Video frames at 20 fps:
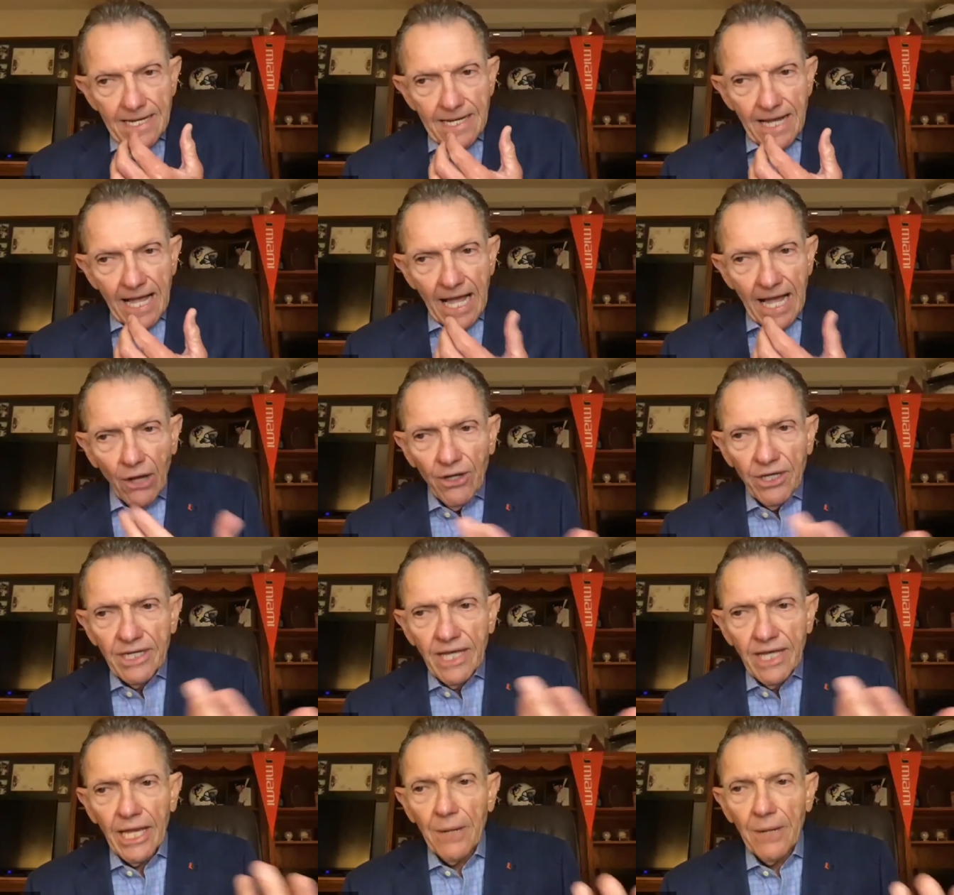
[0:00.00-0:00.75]
How
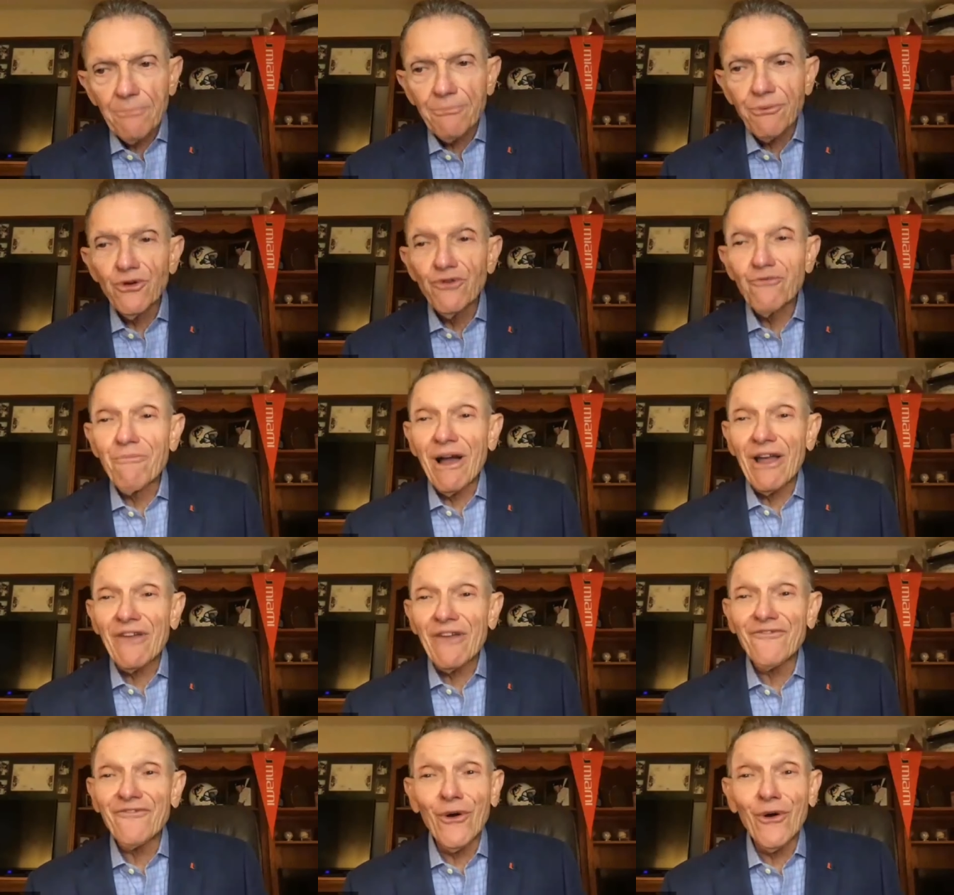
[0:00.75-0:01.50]
can I improve
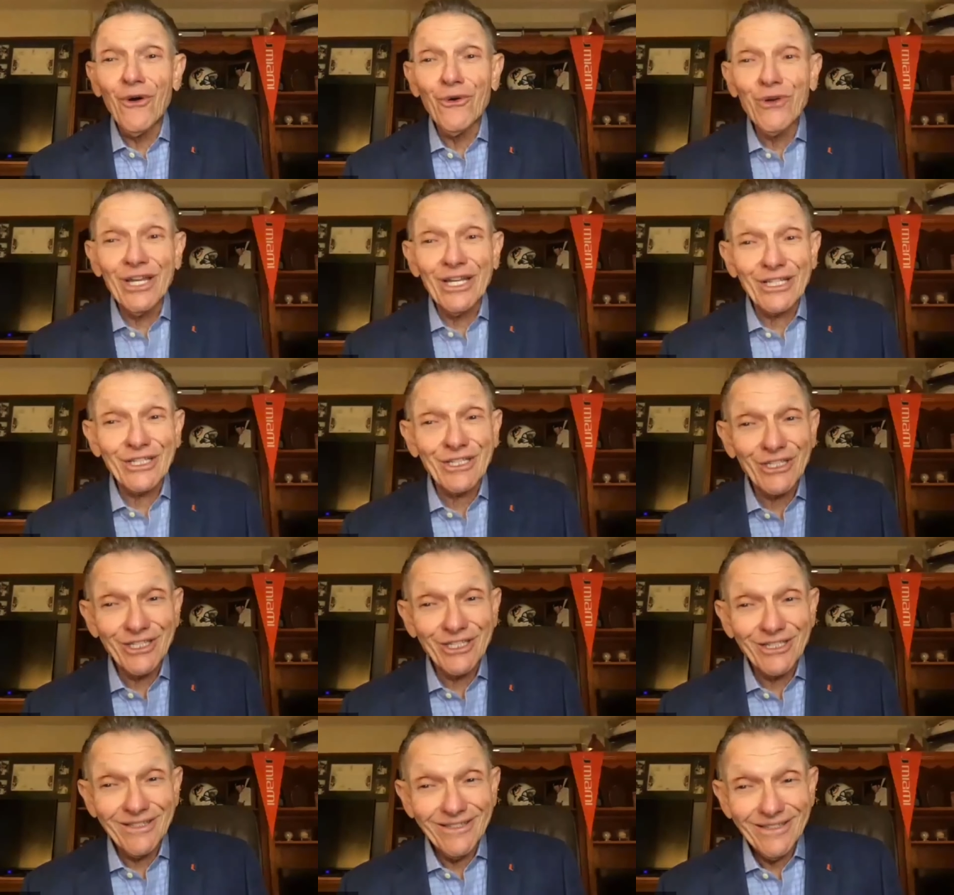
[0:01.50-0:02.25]
my
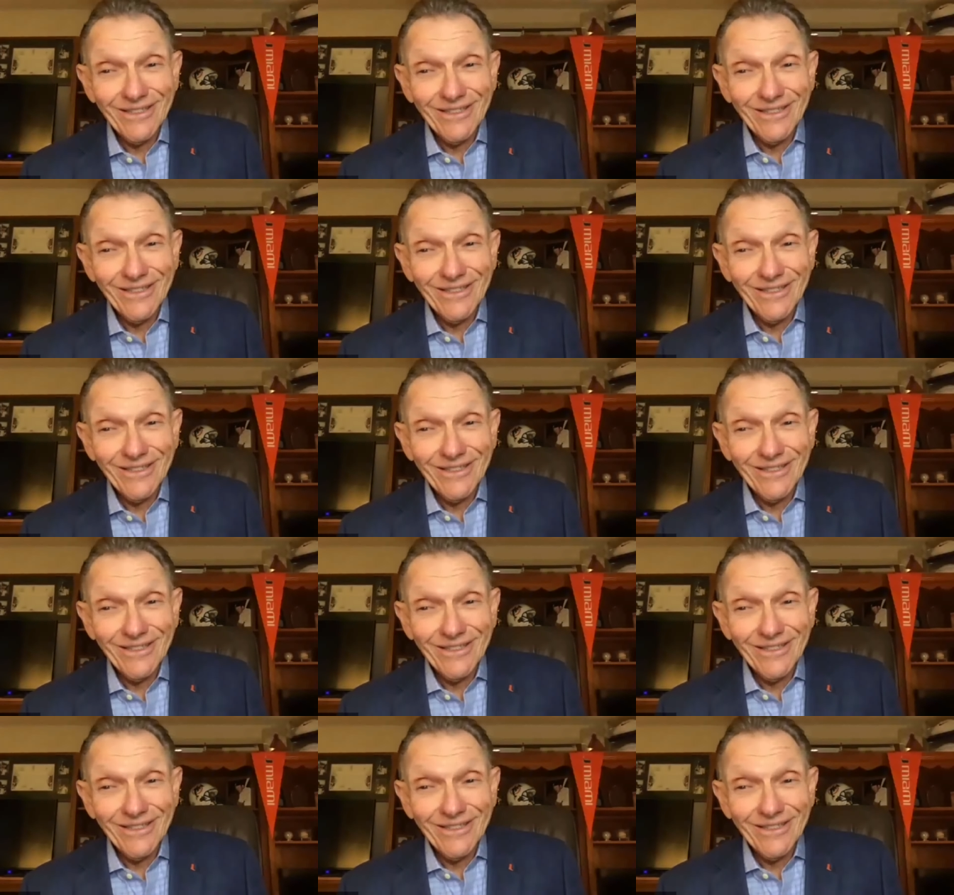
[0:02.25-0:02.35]
focus?